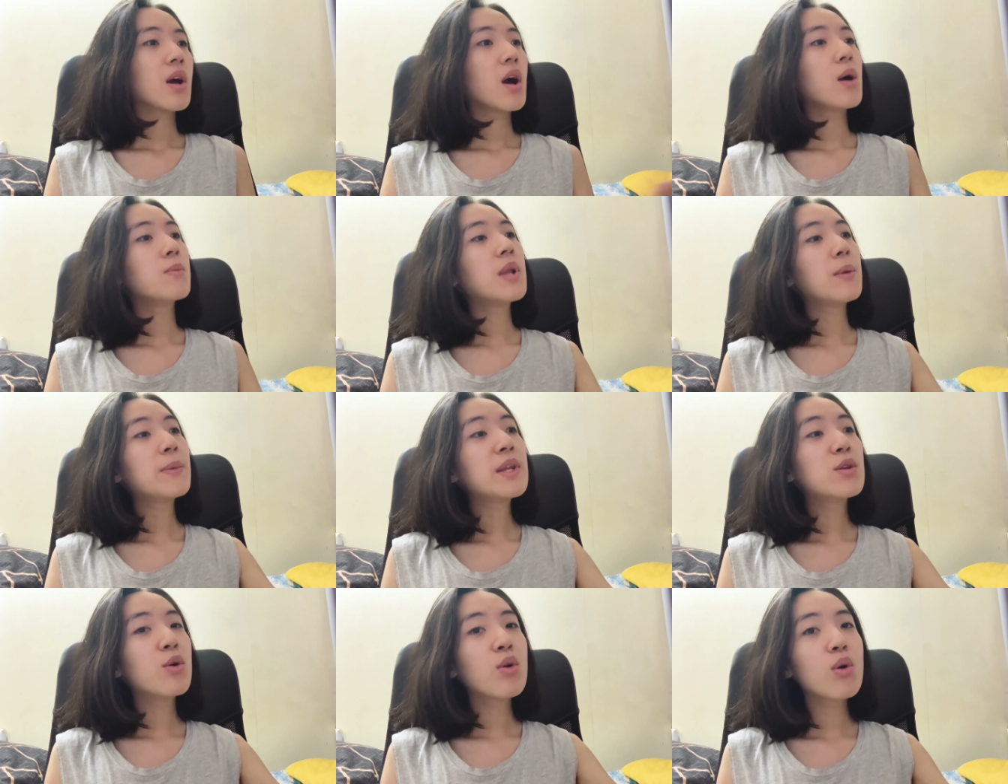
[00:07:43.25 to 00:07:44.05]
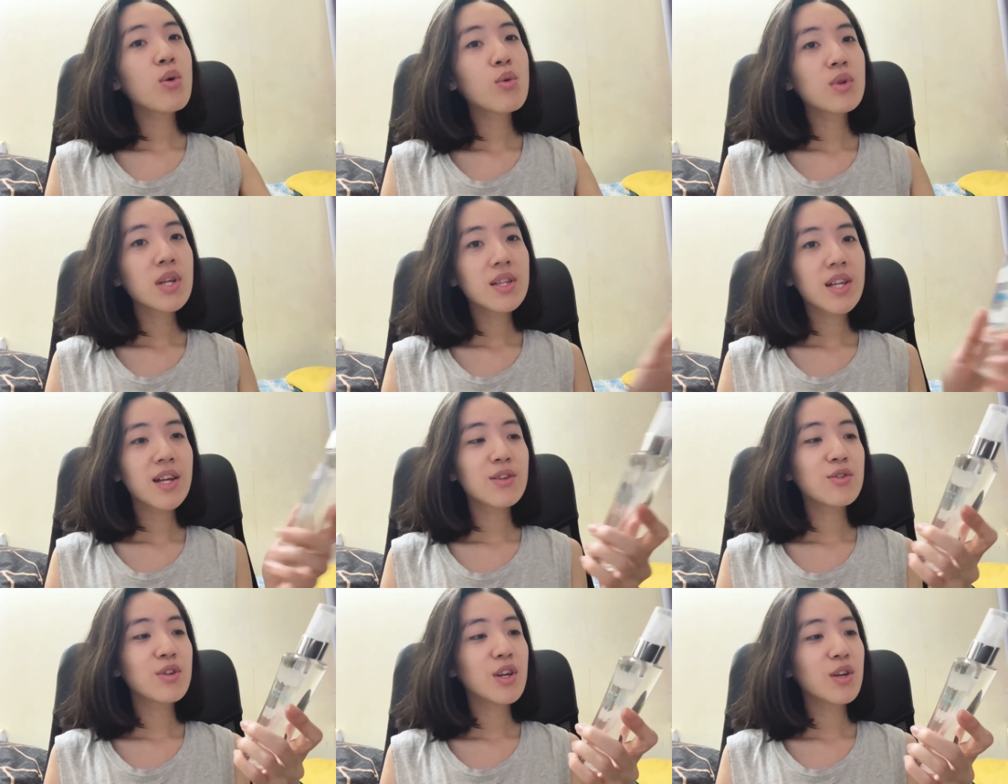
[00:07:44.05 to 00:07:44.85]
Let me know kung
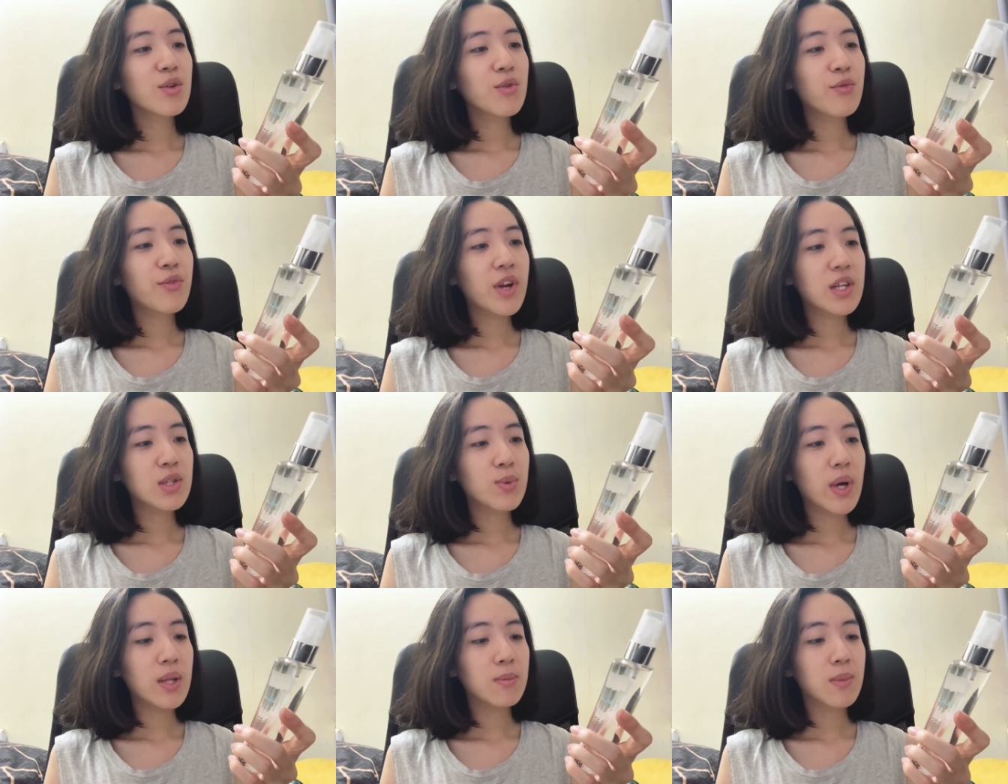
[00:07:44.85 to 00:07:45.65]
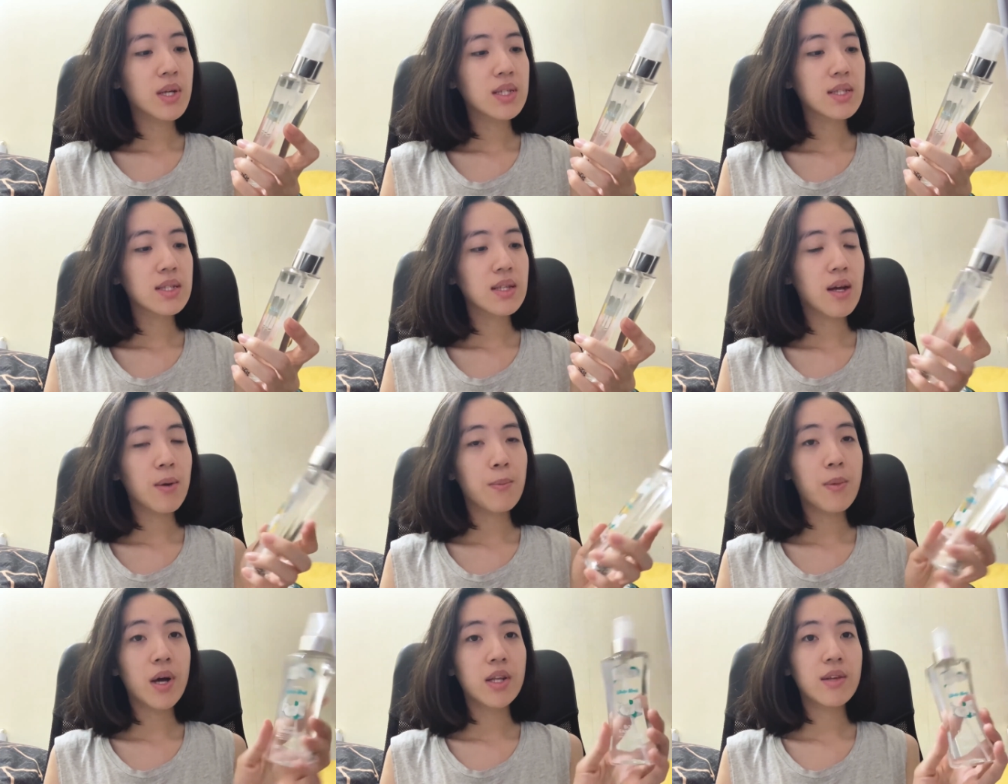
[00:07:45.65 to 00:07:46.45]
natry nyo na yung Fresh White Musk
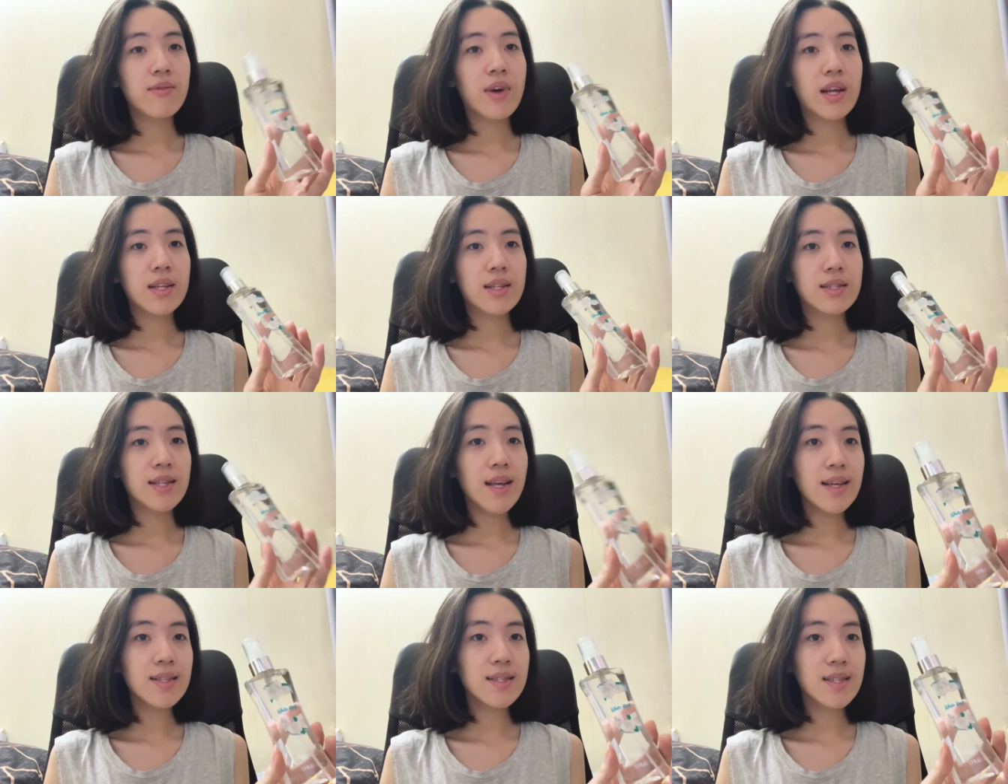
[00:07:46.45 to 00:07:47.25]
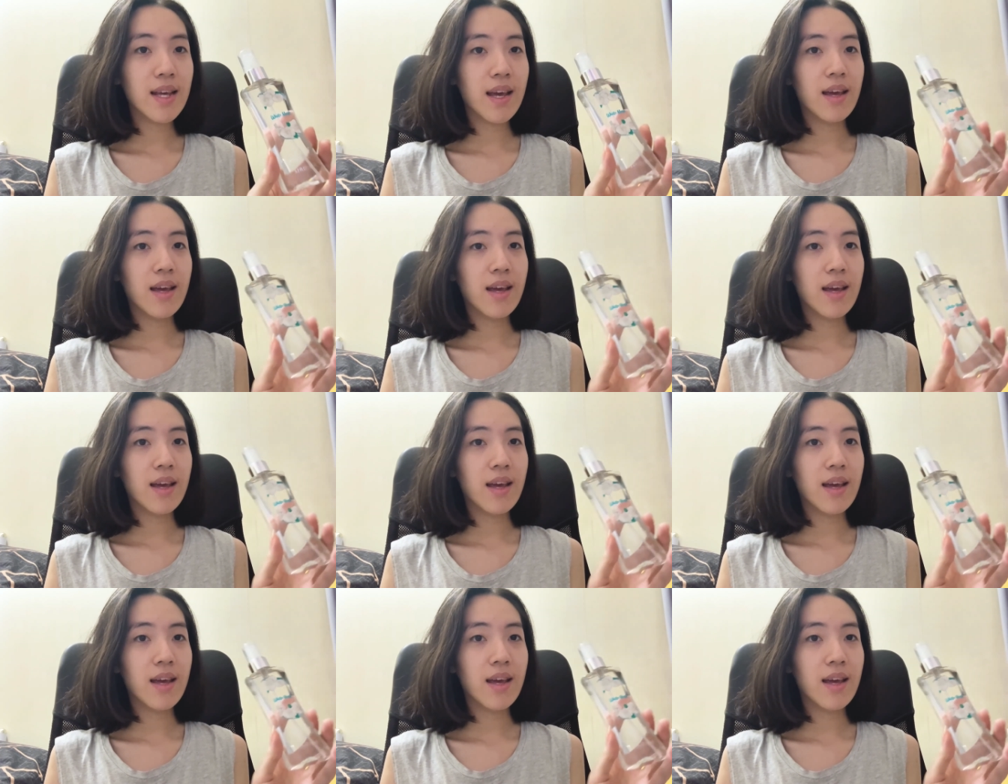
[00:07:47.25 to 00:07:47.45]
ng Body Fantasies.